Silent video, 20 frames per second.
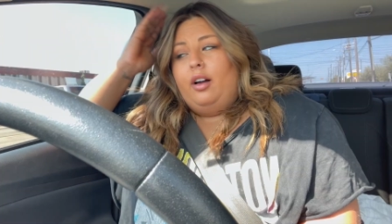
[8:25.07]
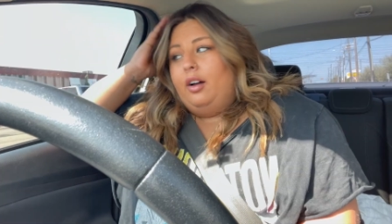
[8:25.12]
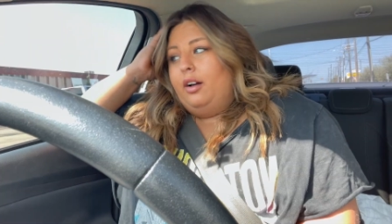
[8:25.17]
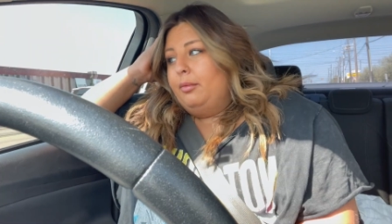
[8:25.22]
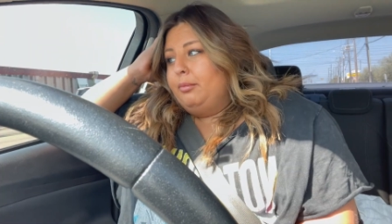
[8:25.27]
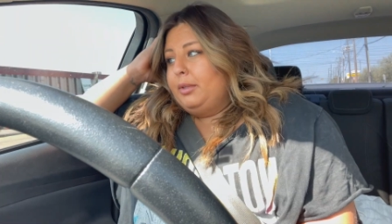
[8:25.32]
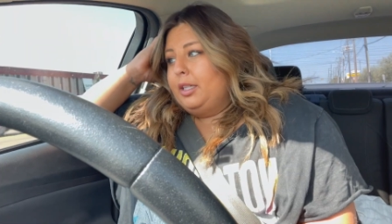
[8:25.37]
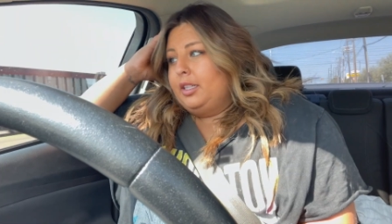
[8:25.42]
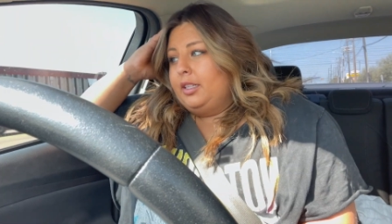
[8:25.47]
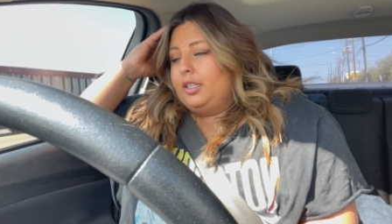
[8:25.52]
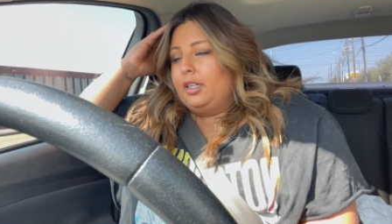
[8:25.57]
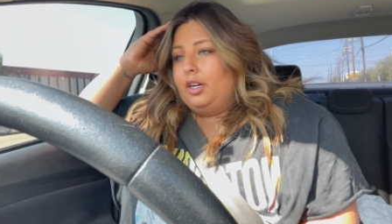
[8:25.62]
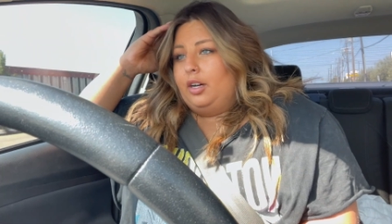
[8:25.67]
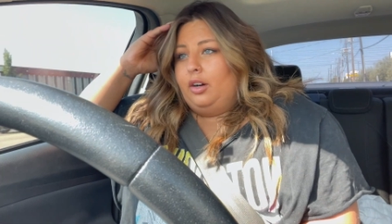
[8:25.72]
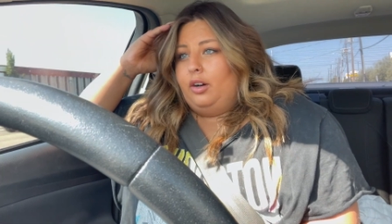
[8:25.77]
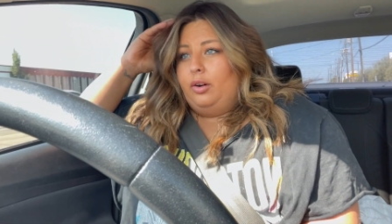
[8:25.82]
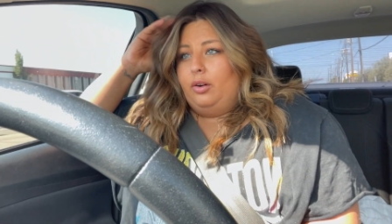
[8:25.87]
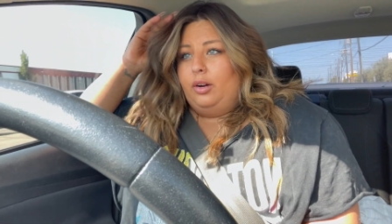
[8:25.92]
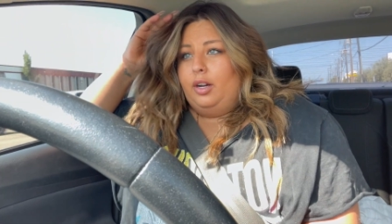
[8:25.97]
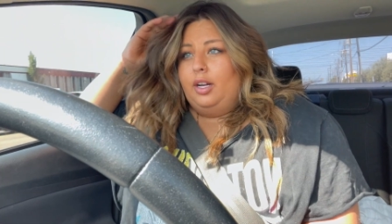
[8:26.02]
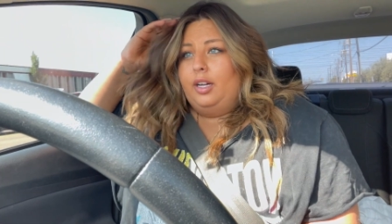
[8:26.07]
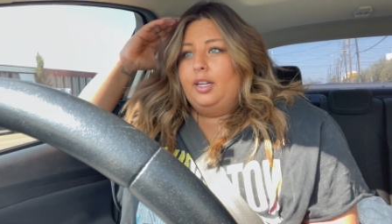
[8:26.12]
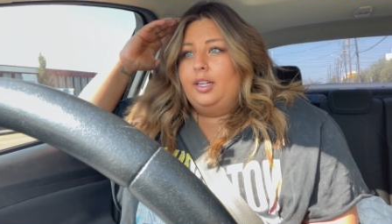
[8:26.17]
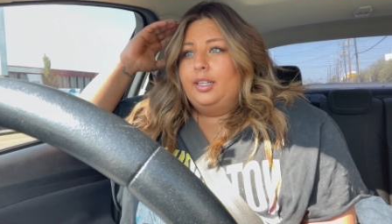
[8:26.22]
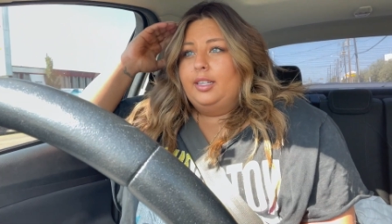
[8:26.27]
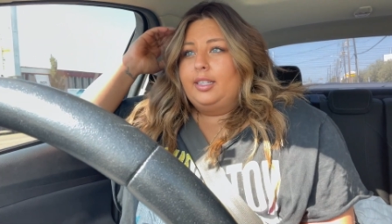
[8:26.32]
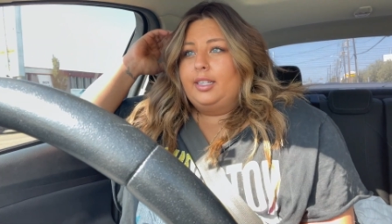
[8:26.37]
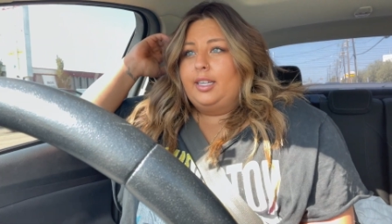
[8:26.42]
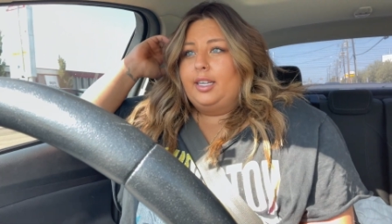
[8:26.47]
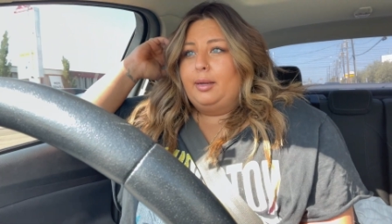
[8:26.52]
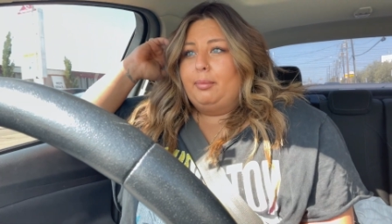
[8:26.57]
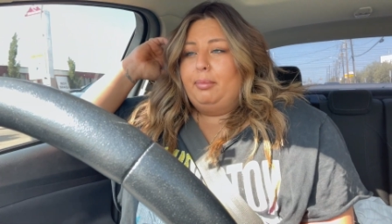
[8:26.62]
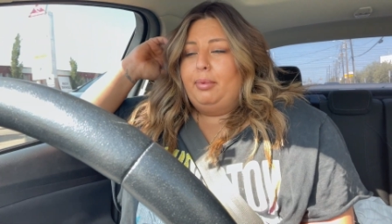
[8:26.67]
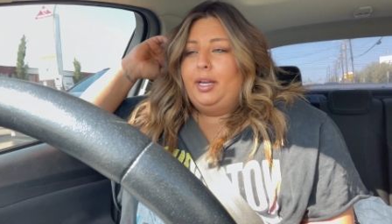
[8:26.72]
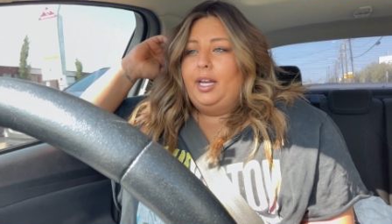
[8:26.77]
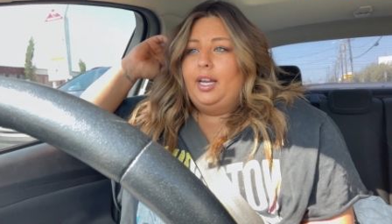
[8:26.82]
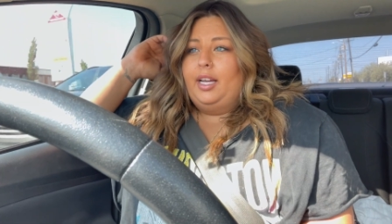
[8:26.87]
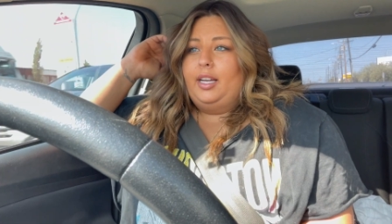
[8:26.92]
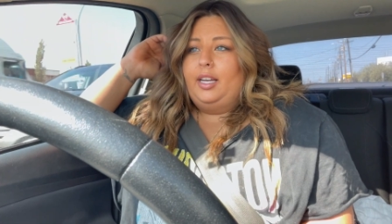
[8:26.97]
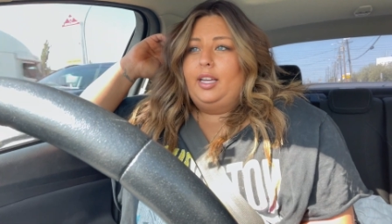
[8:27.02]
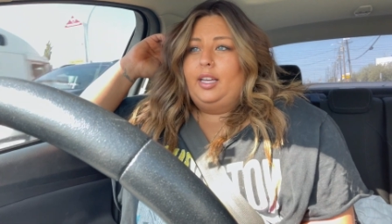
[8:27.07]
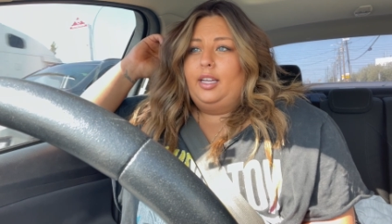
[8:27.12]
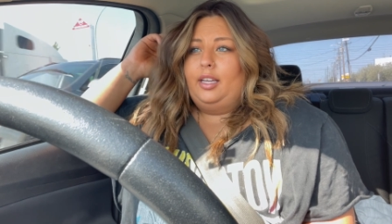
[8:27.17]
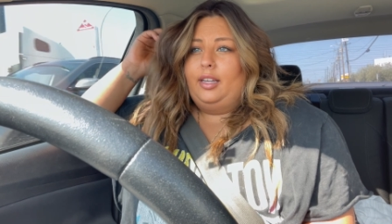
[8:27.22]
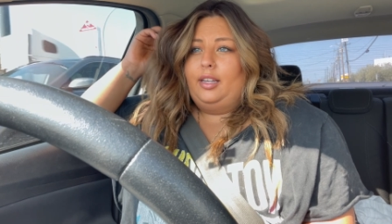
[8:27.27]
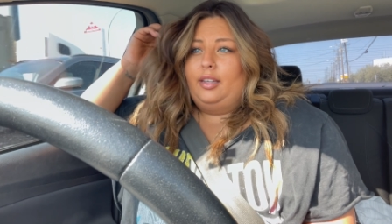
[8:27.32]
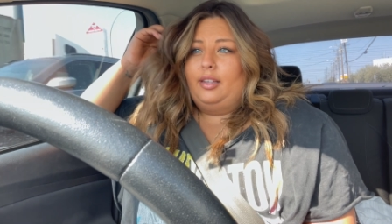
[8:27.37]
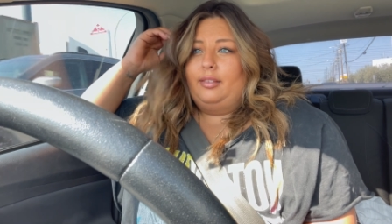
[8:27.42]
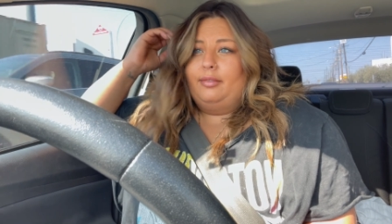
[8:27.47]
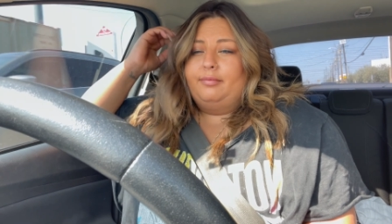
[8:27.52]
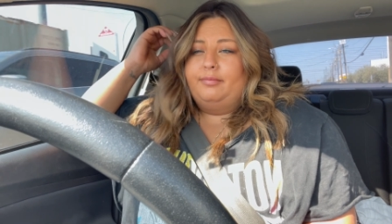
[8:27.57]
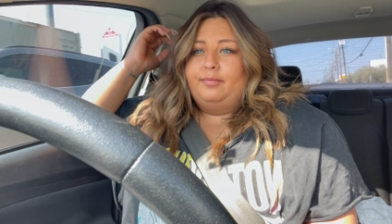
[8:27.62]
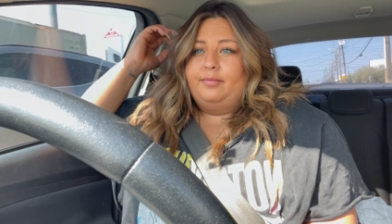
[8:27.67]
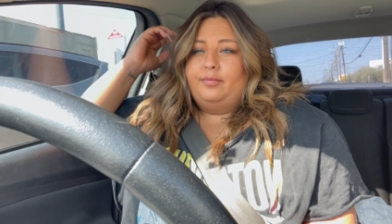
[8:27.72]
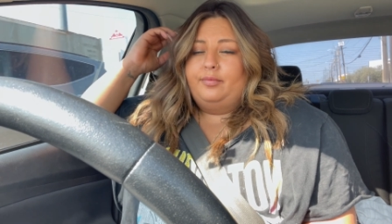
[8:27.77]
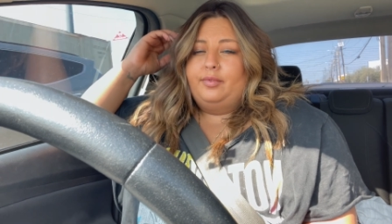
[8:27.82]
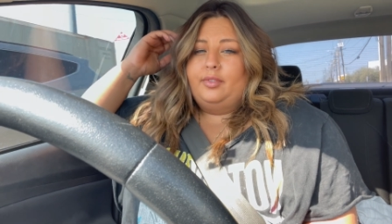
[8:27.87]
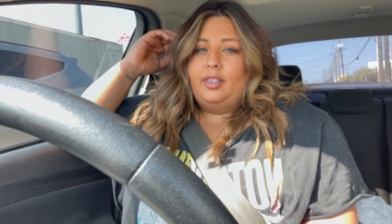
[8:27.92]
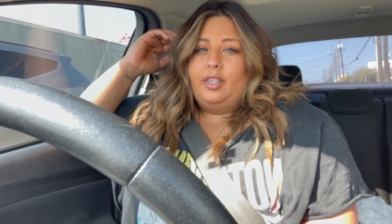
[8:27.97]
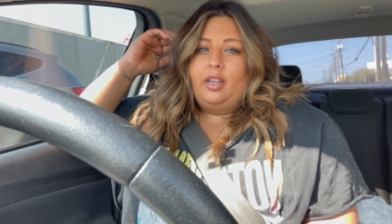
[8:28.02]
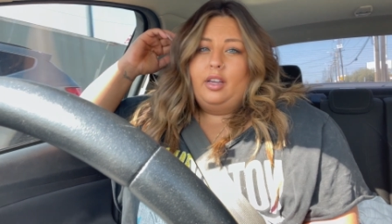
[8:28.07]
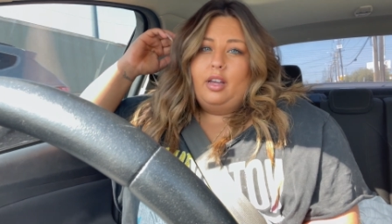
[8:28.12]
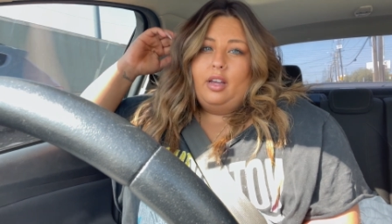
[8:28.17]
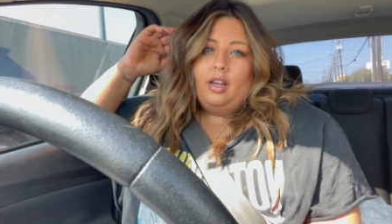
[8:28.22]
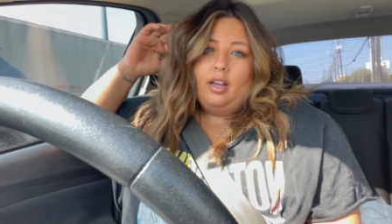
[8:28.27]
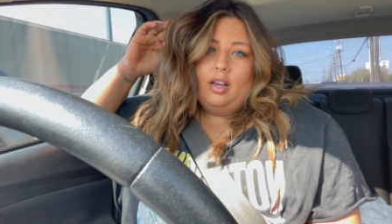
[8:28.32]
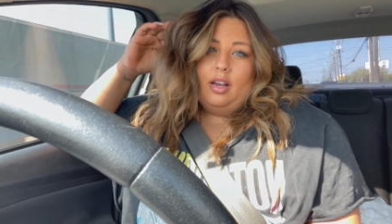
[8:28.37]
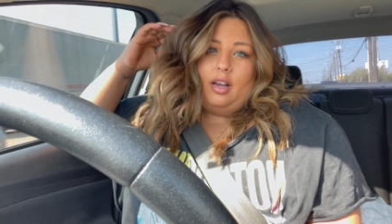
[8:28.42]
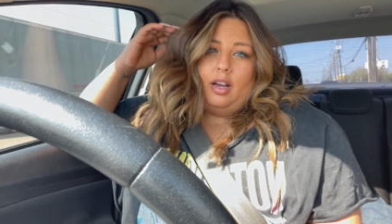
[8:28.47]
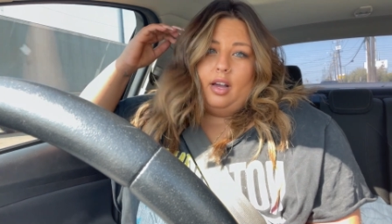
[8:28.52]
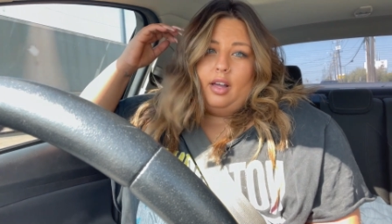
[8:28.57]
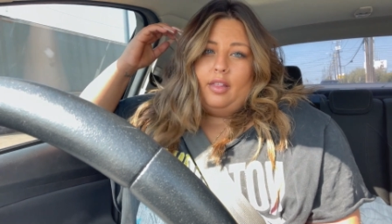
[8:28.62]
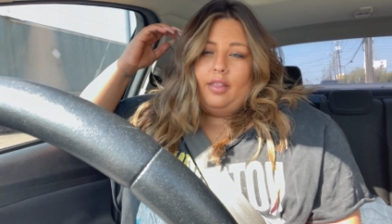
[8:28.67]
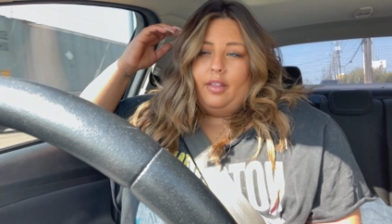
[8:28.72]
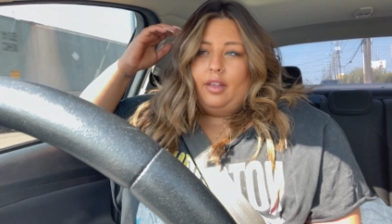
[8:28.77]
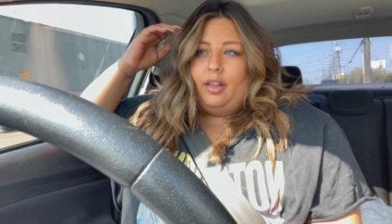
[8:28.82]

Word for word: I'm gonna go get a pedi, and